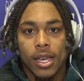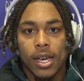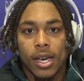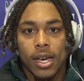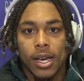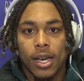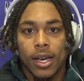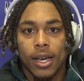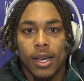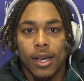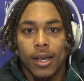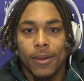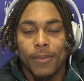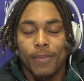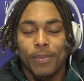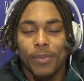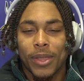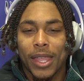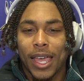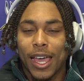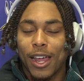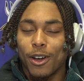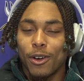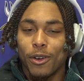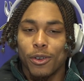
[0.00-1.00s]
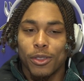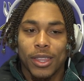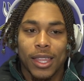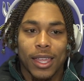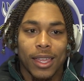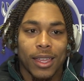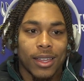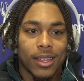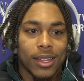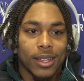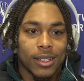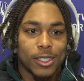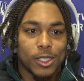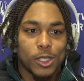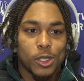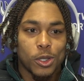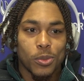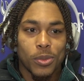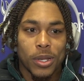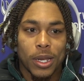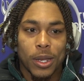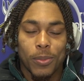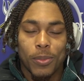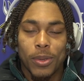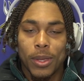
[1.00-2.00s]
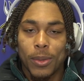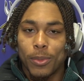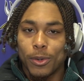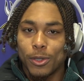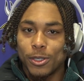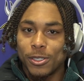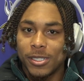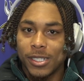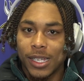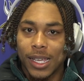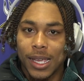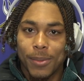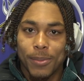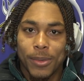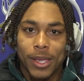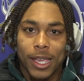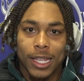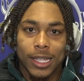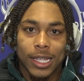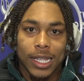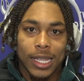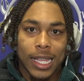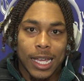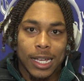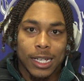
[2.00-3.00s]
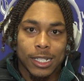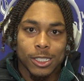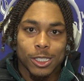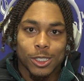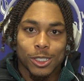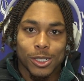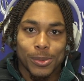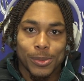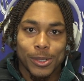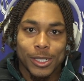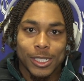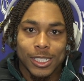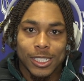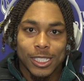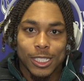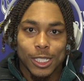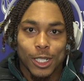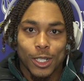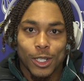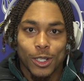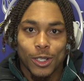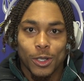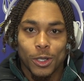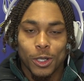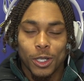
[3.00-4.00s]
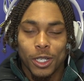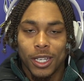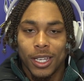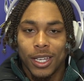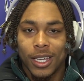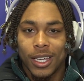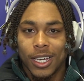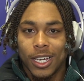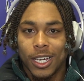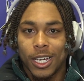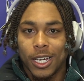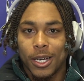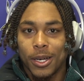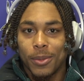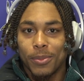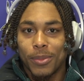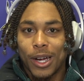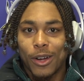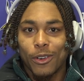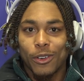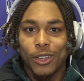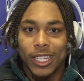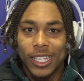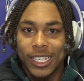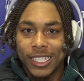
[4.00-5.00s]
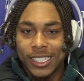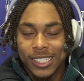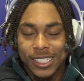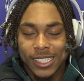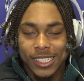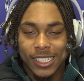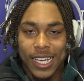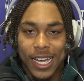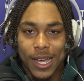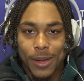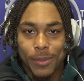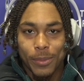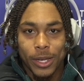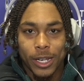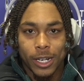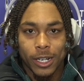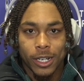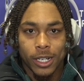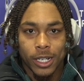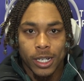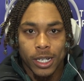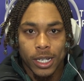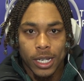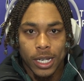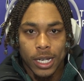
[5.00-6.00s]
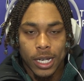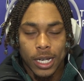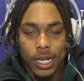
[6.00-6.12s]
I don't think too many people jam me at the line of scrimmage, so my releases got better,